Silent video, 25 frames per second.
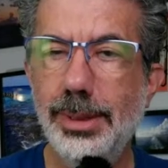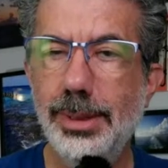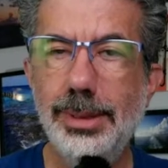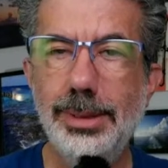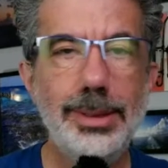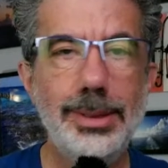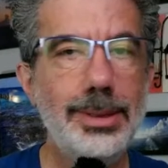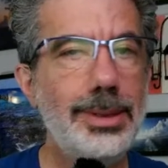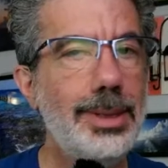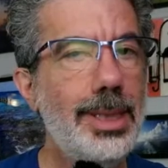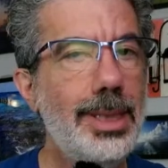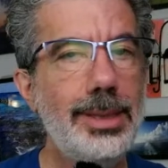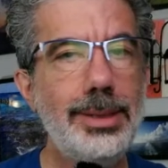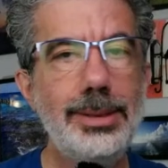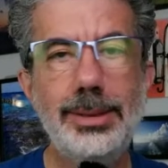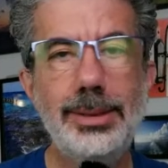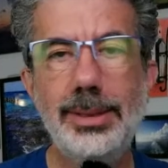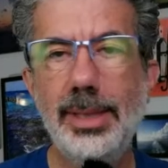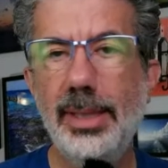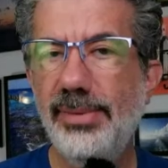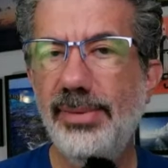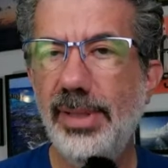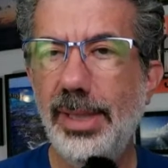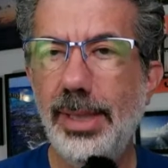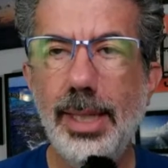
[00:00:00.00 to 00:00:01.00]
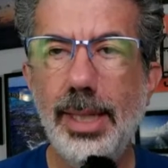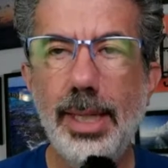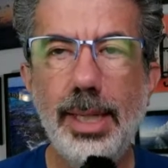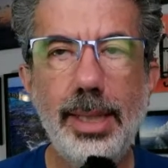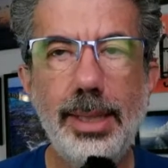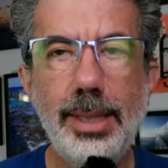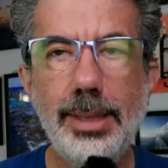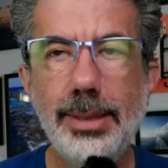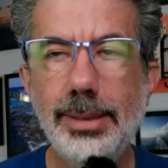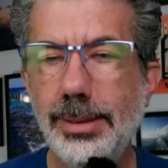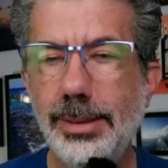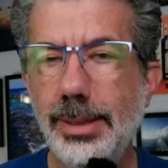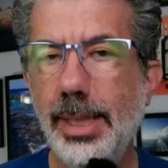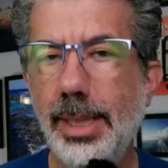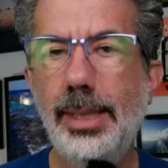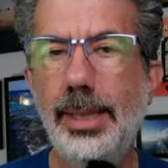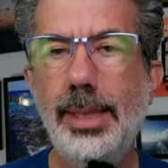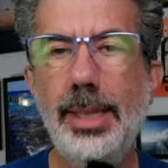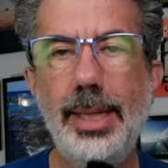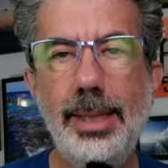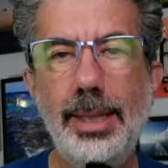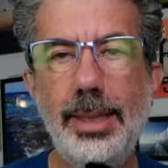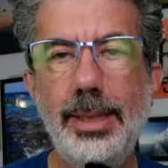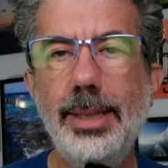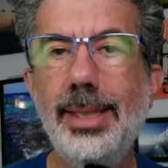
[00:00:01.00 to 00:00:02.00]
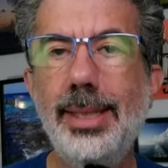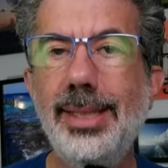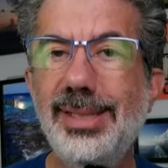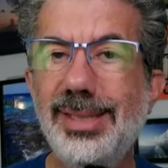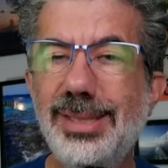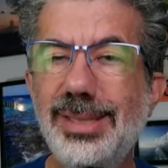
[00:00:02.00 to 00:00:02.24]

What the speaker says: This is not a 7-night. This is not an 8-night.